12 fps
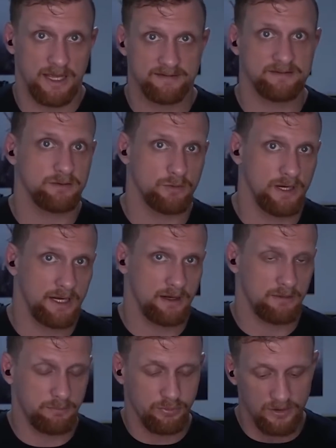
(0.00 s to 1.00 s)
as to
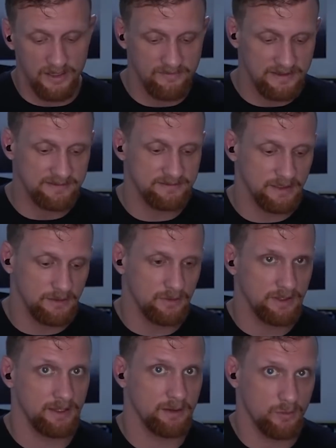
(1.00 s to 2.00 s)
where previously
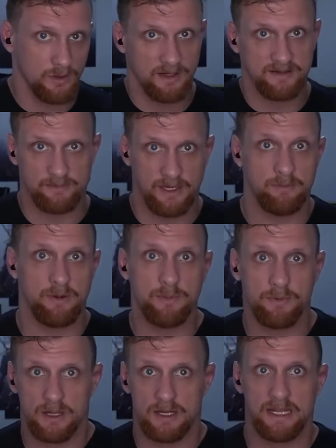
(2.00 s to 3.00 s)
when there weren't as many
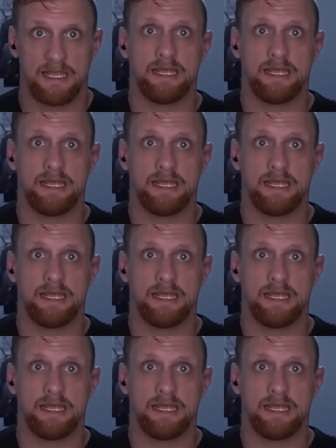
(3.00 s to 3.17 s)
people on it,